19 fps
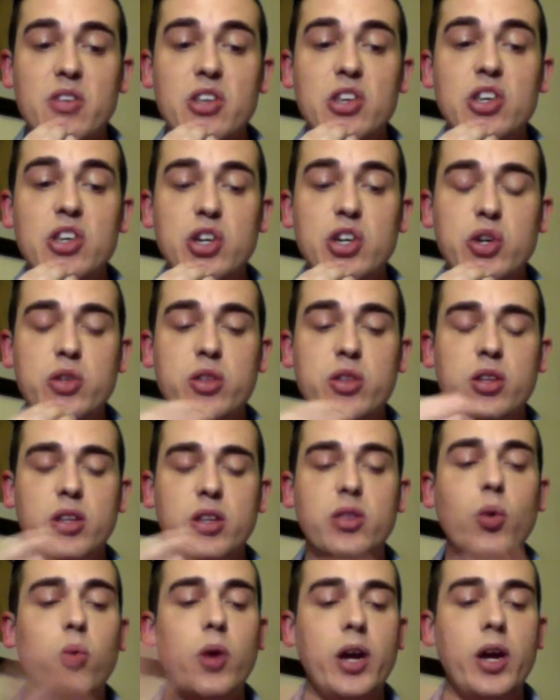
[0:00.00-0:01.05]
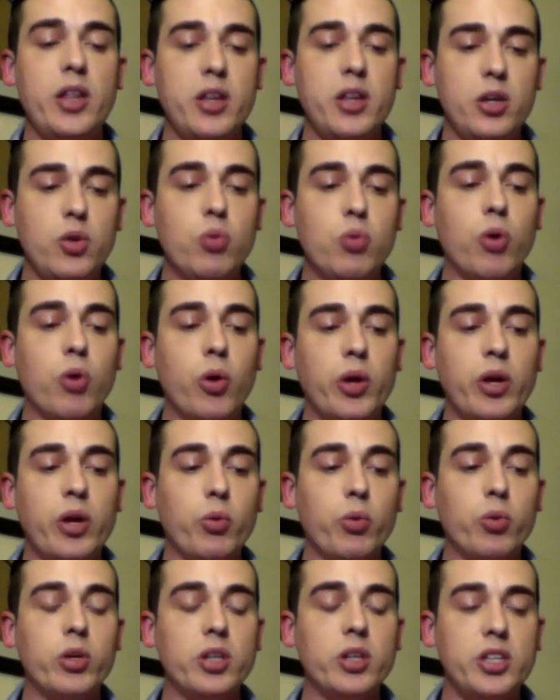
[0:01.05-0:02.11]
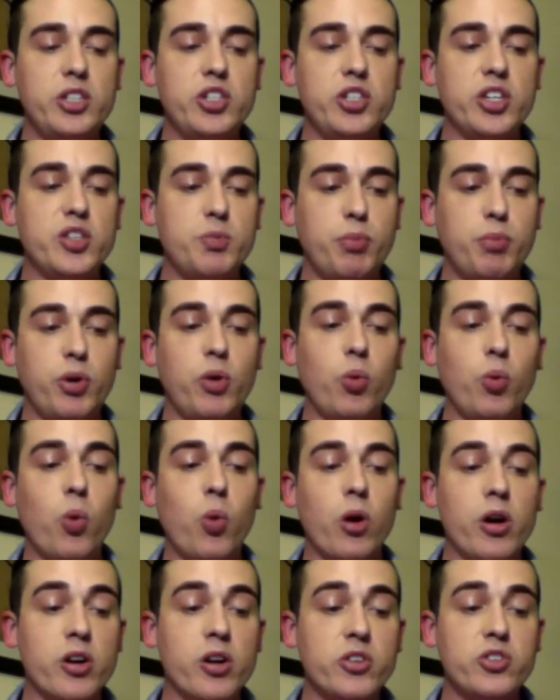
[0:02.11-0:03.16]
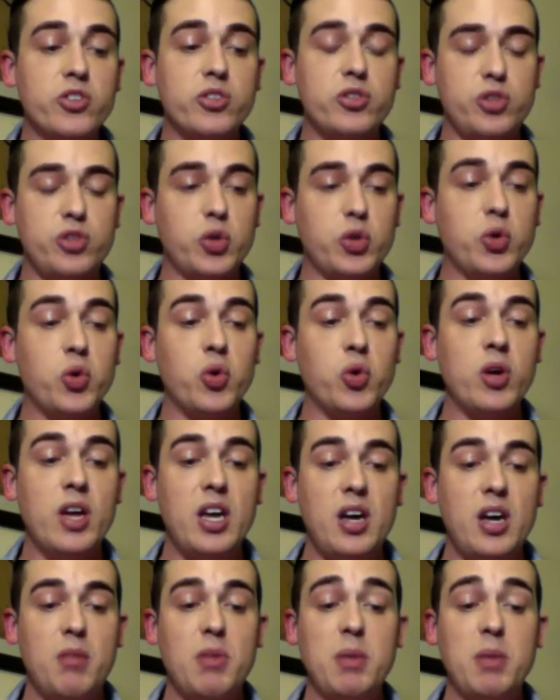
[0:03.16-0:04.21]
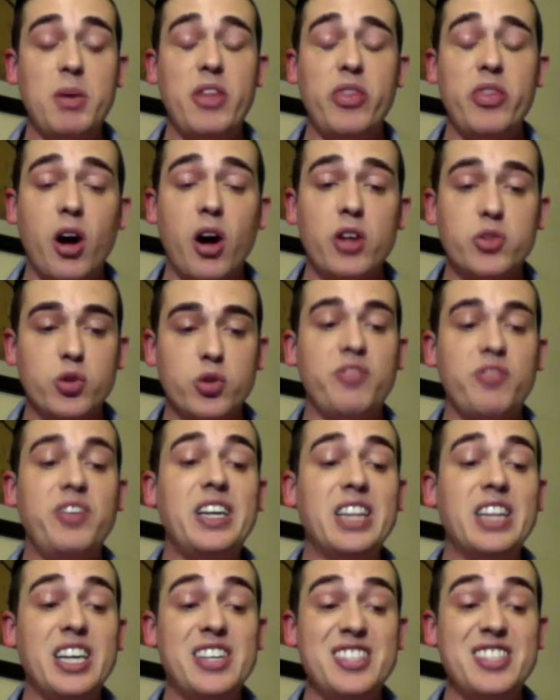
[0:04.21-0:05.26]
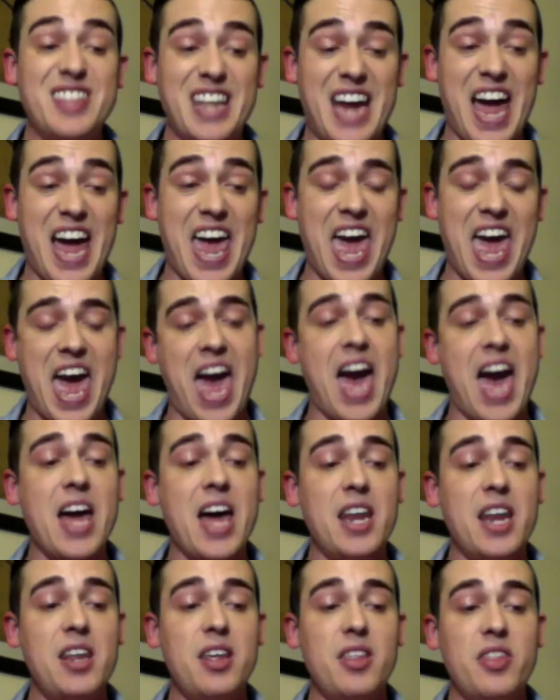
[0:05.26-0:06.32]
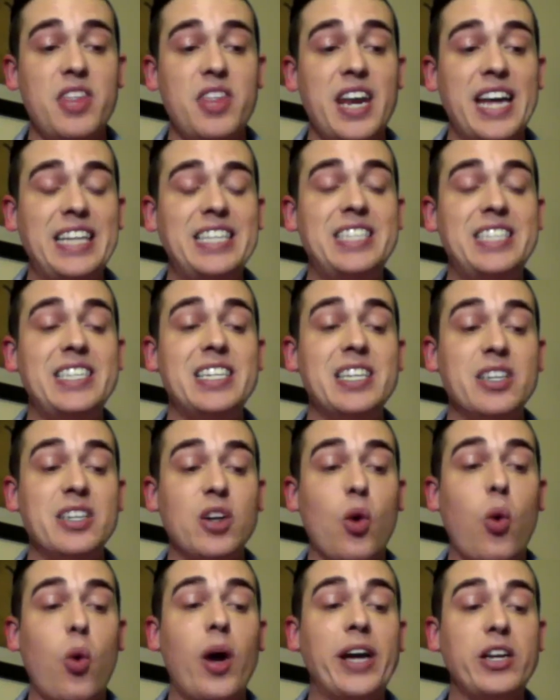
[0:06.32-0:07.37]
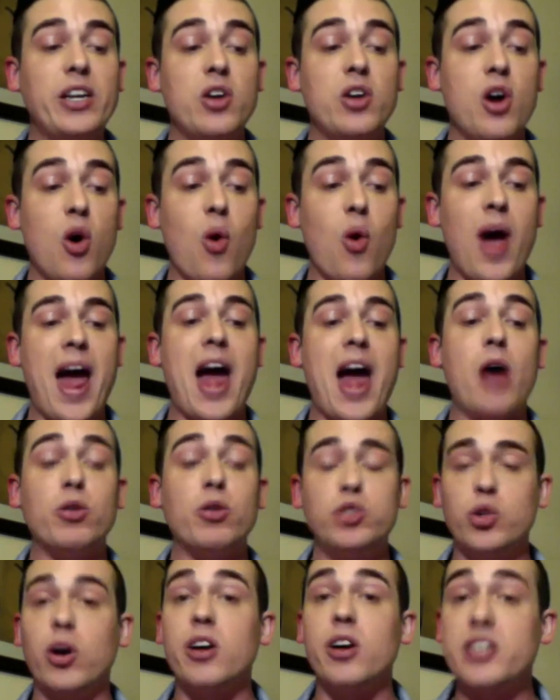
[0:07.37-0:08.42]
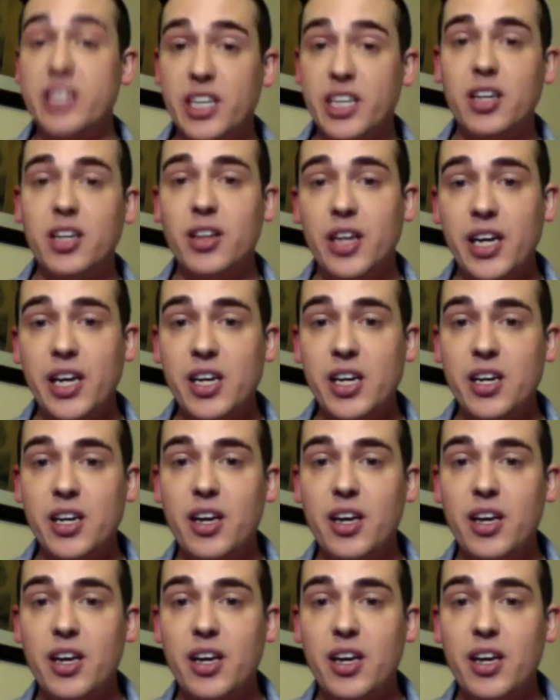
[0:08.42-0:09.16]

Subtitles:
the way that you wrote it really just put words to maybe thoughts or feelings that I had that I didn't quite know how to articulate.